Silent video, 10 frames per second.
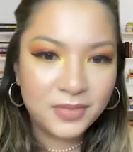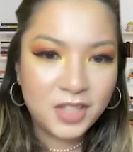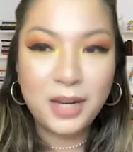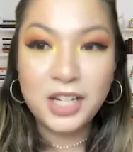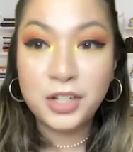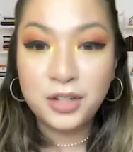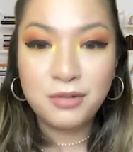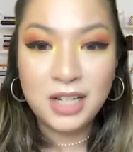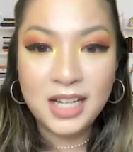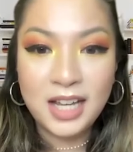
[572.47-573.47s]
So make sure you
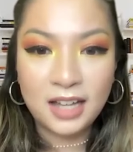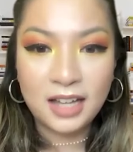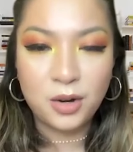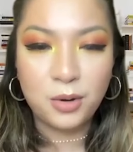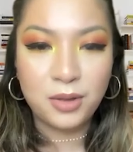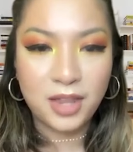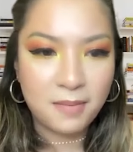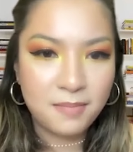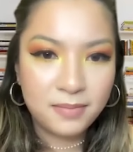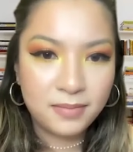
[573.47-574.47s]
really get to know
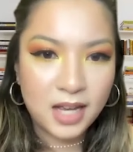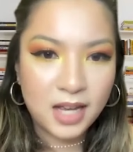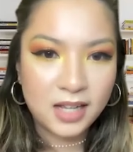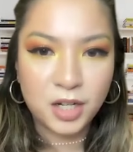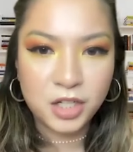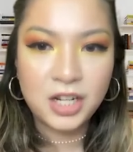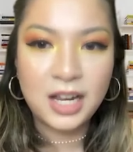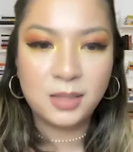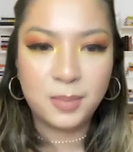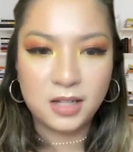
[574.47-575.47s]
them as much
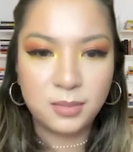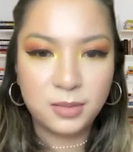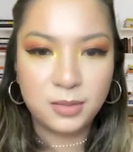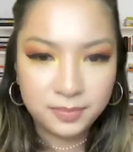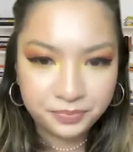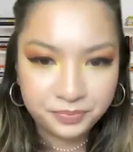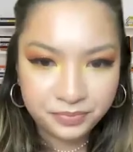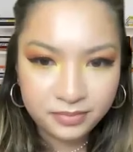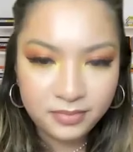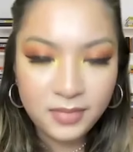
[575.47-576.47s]
as possible.
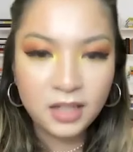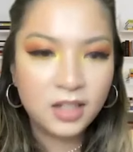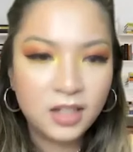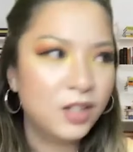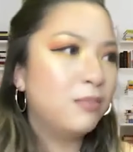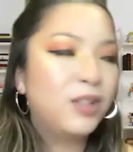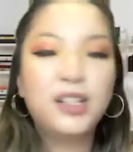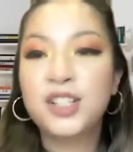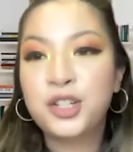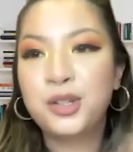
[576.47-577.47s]
So I'm
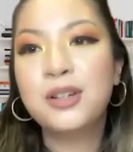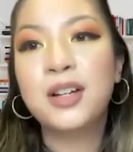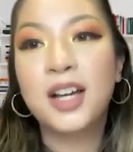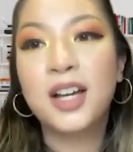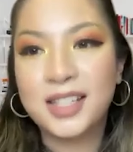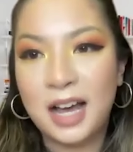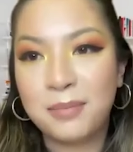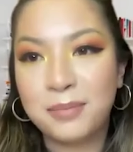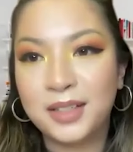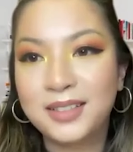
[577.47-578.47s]
gonna show you an
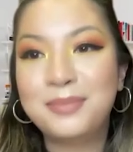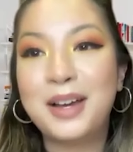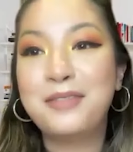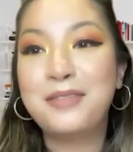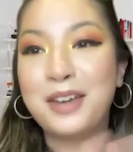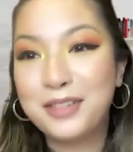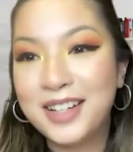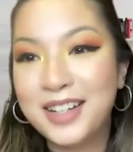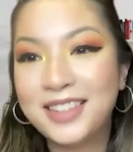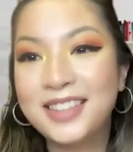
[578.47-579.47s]
example. My
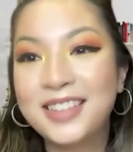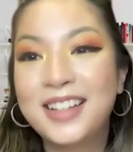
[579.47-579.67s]
favorite